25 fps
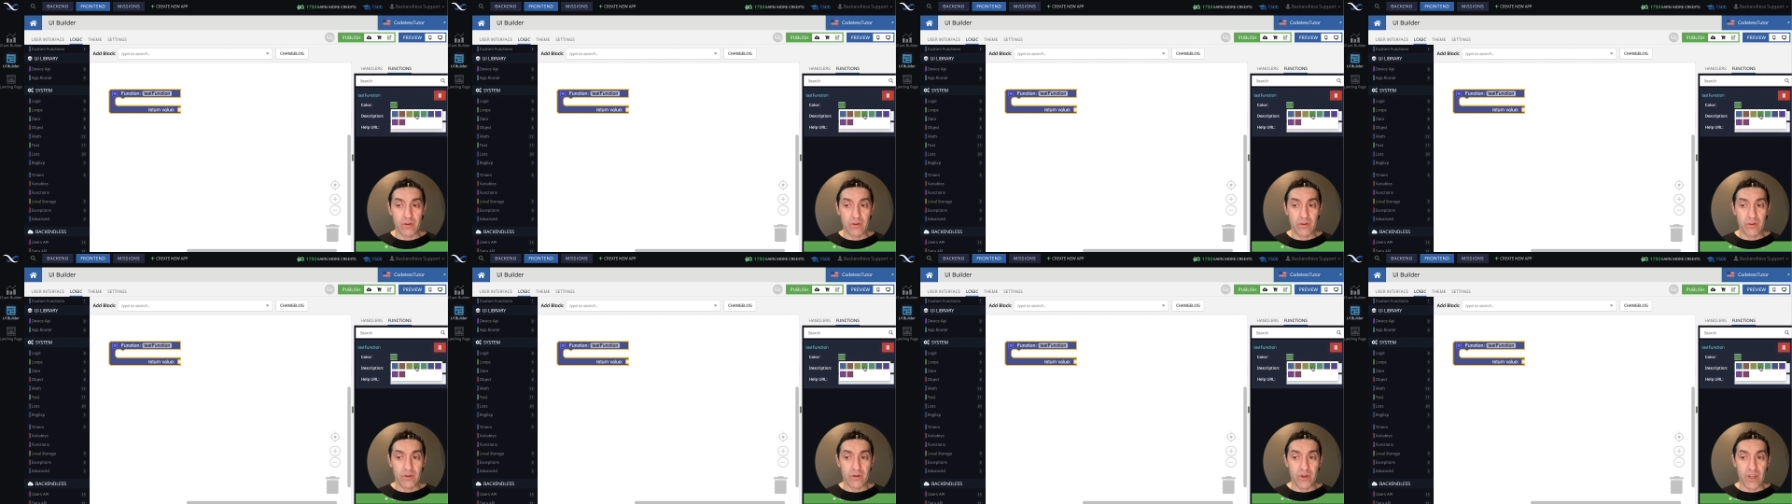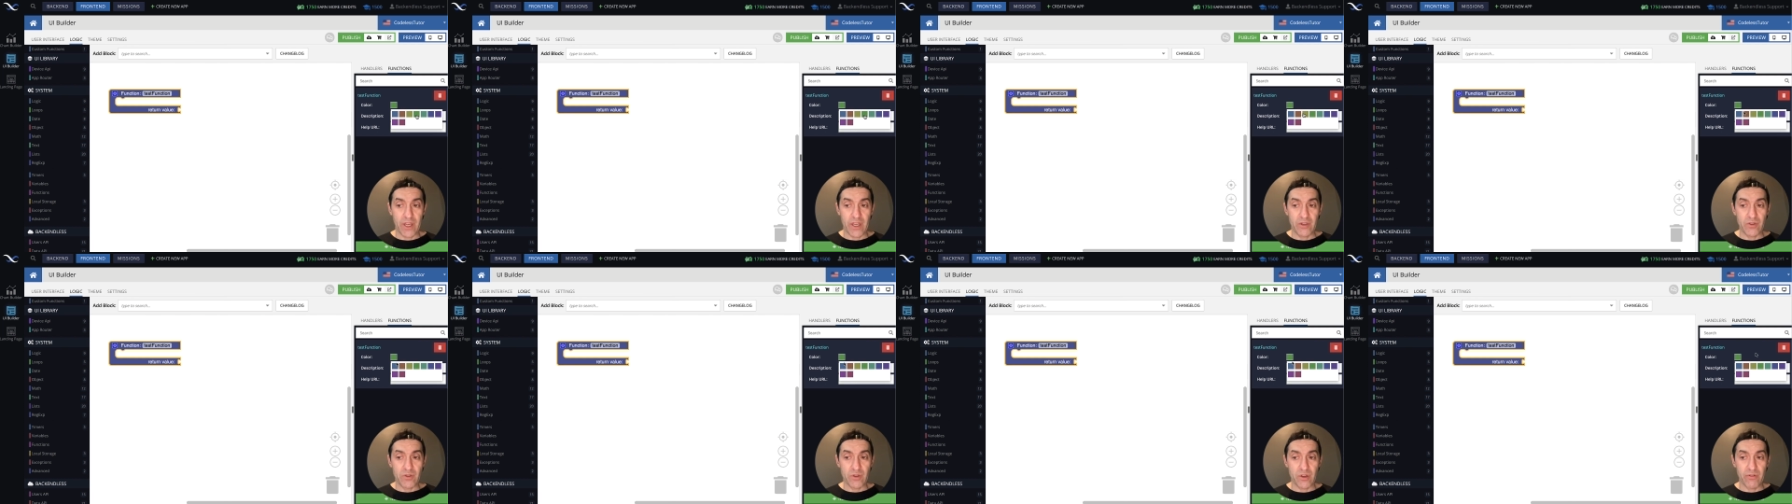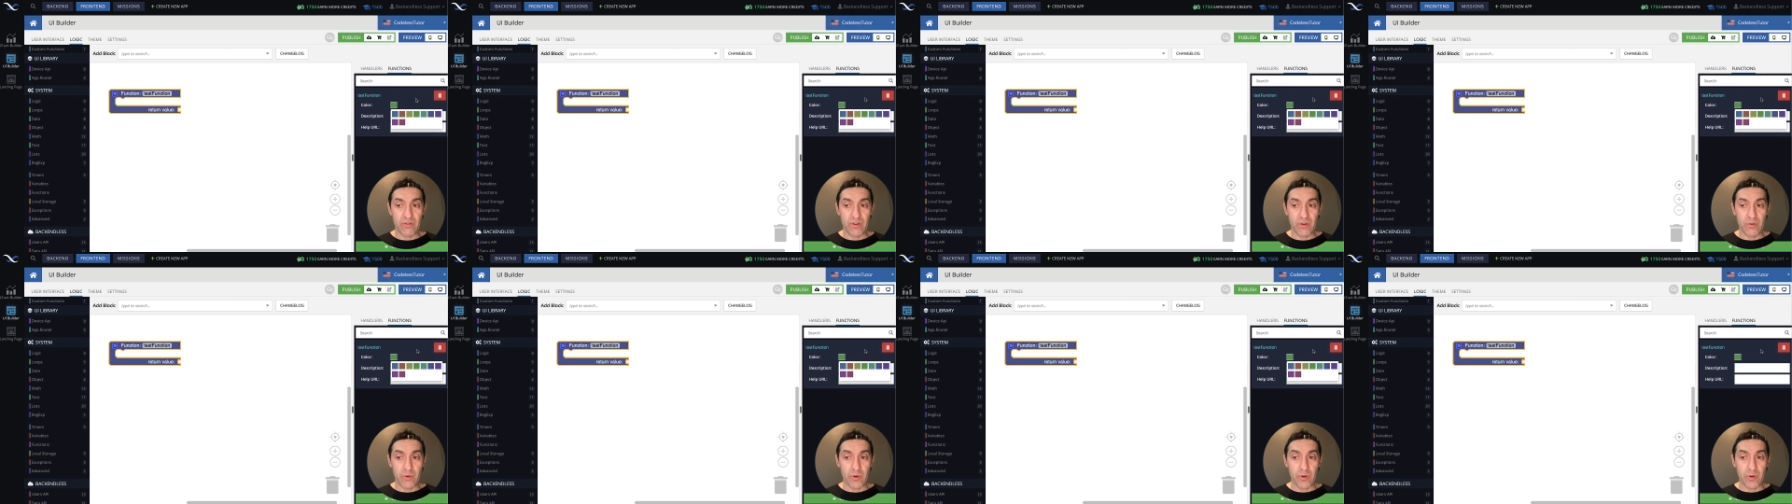Okay, so if
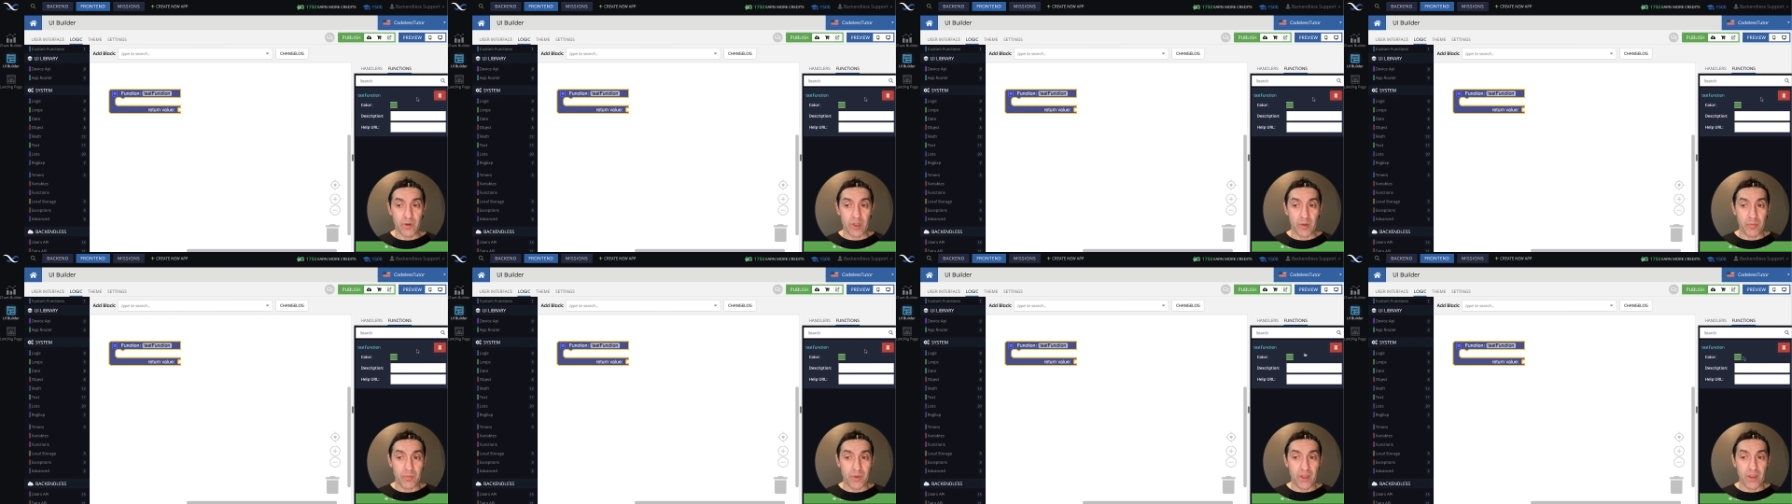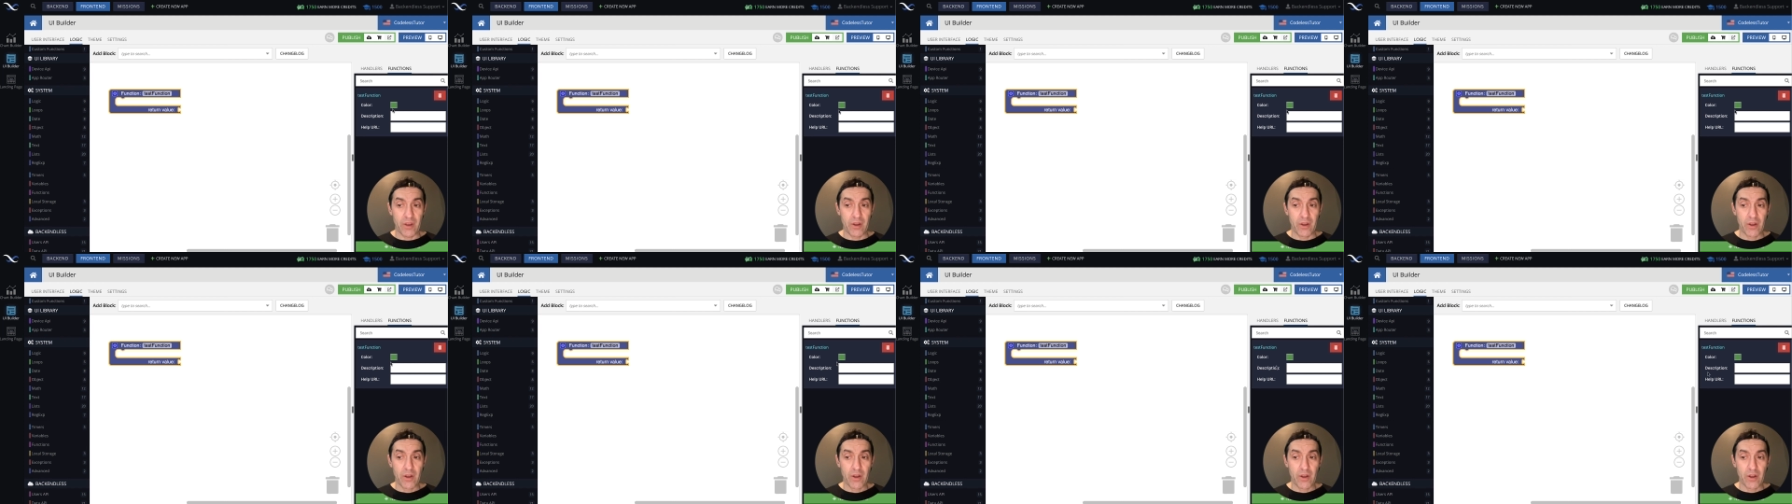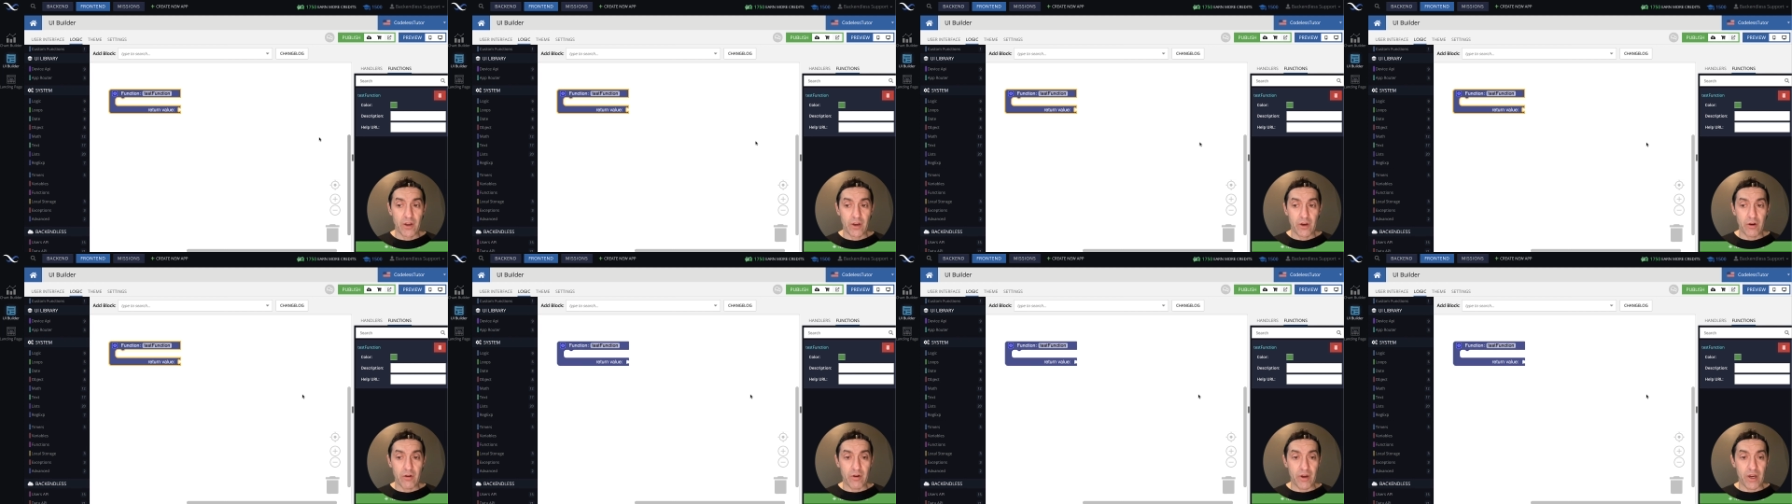you want to be
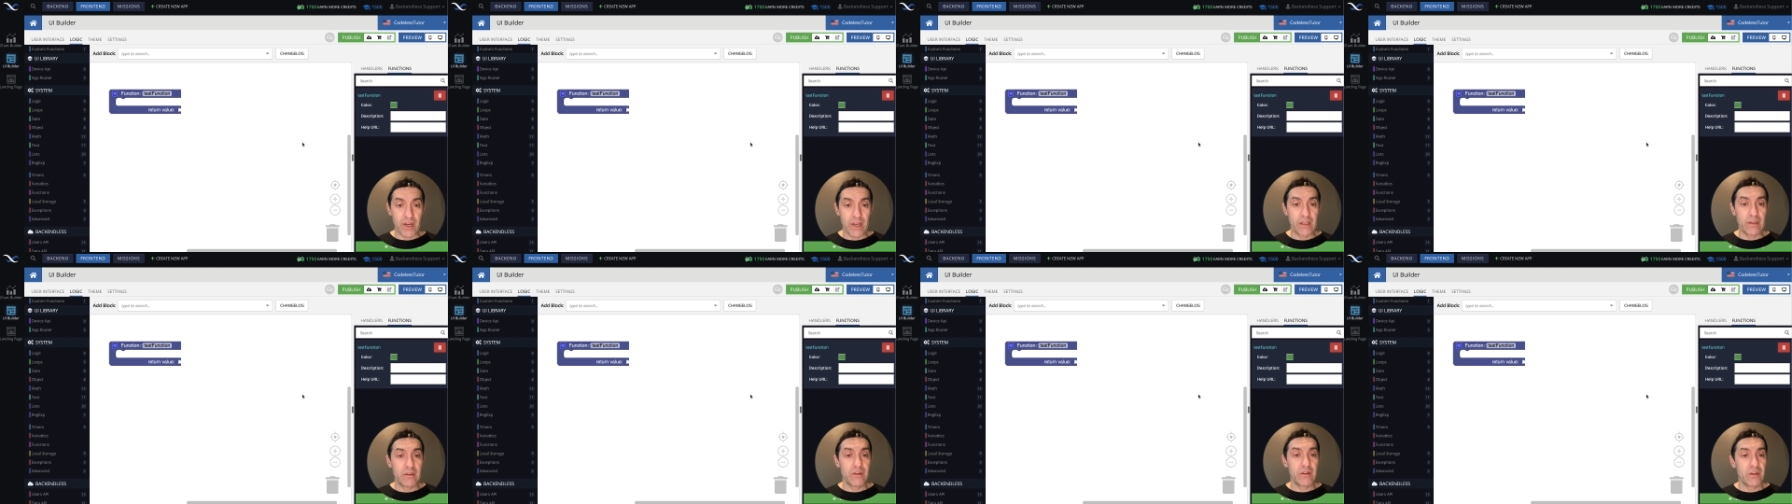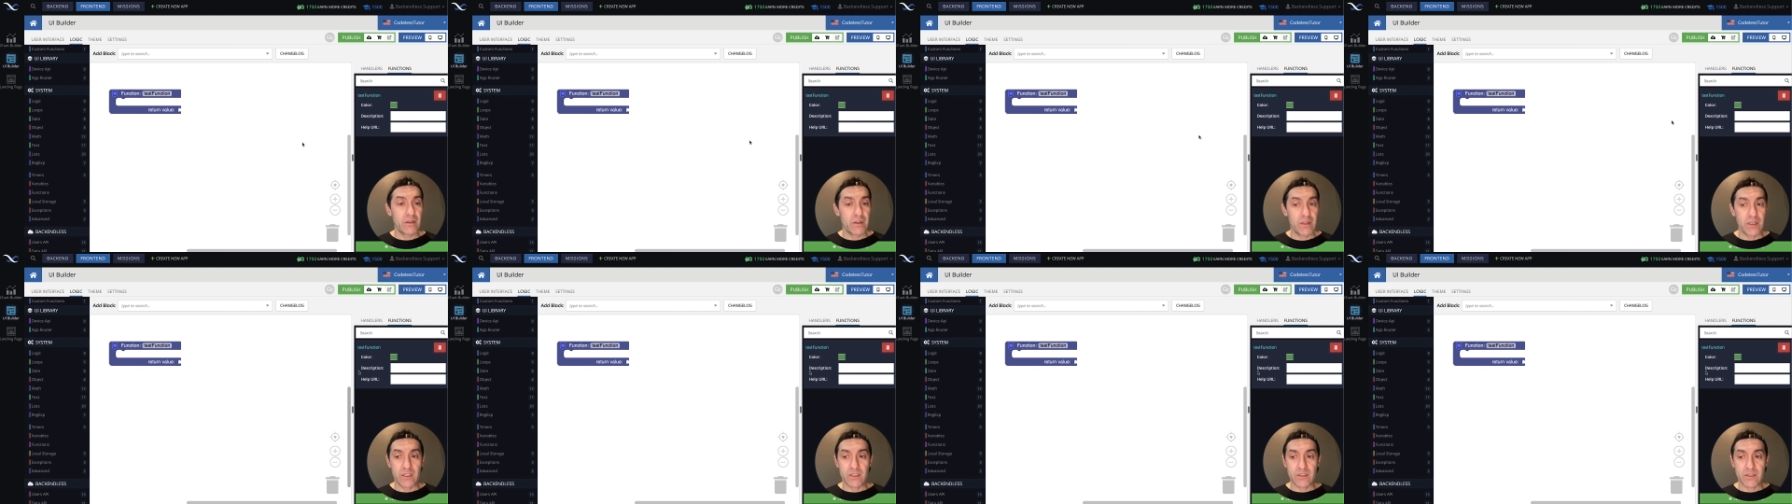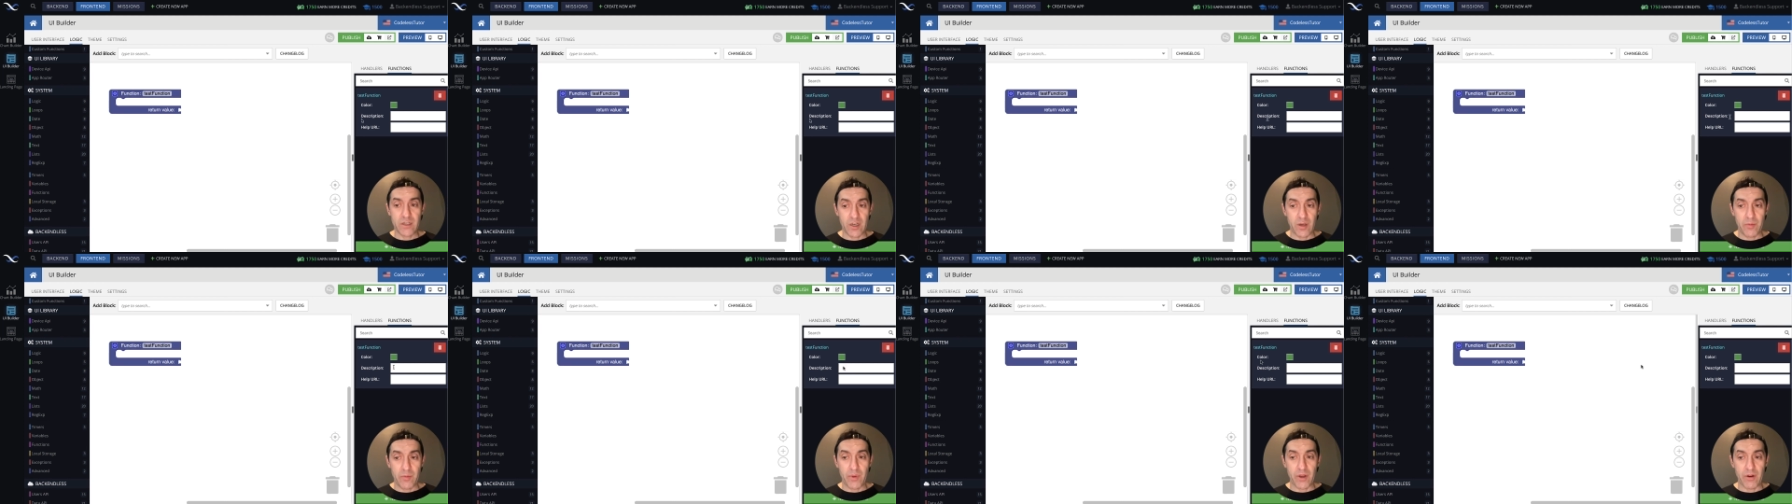green, it's going
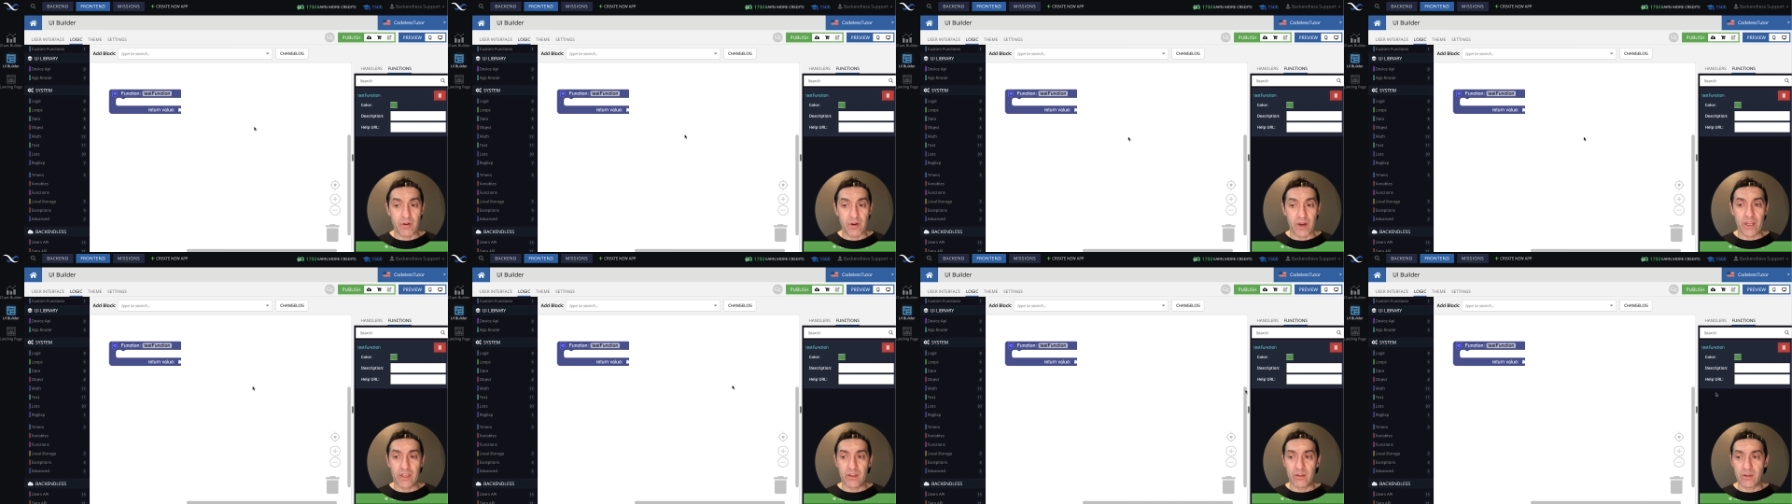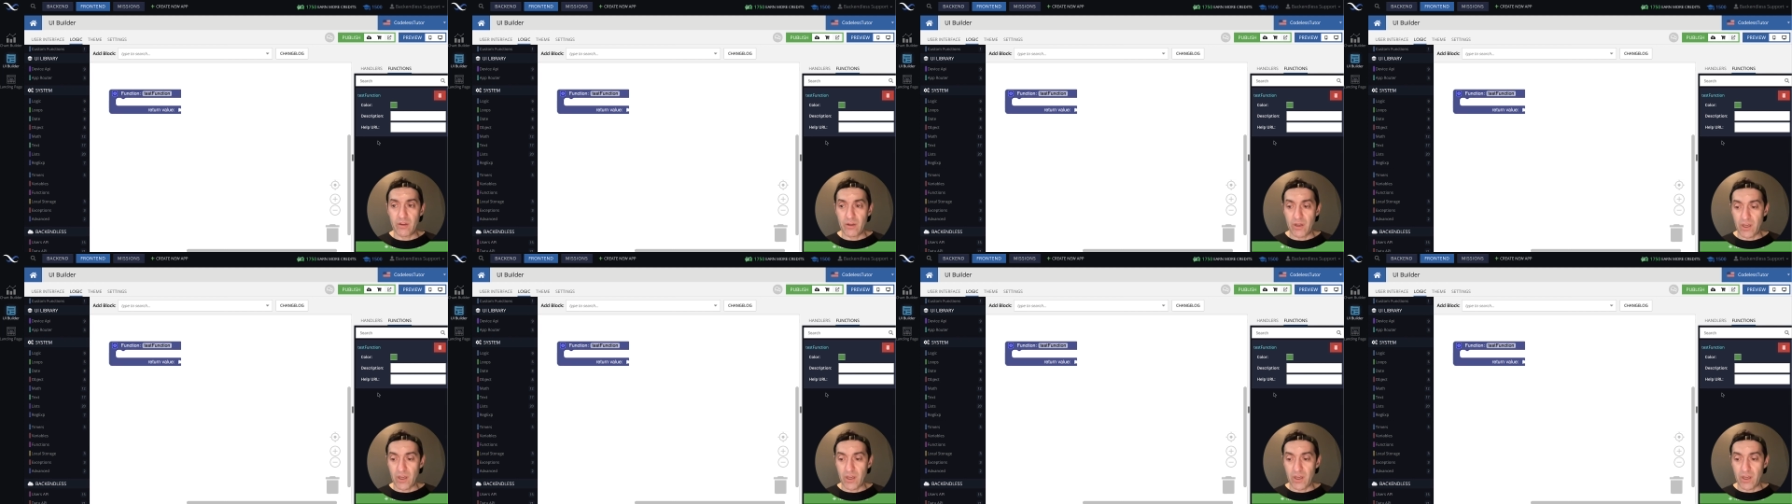to be green.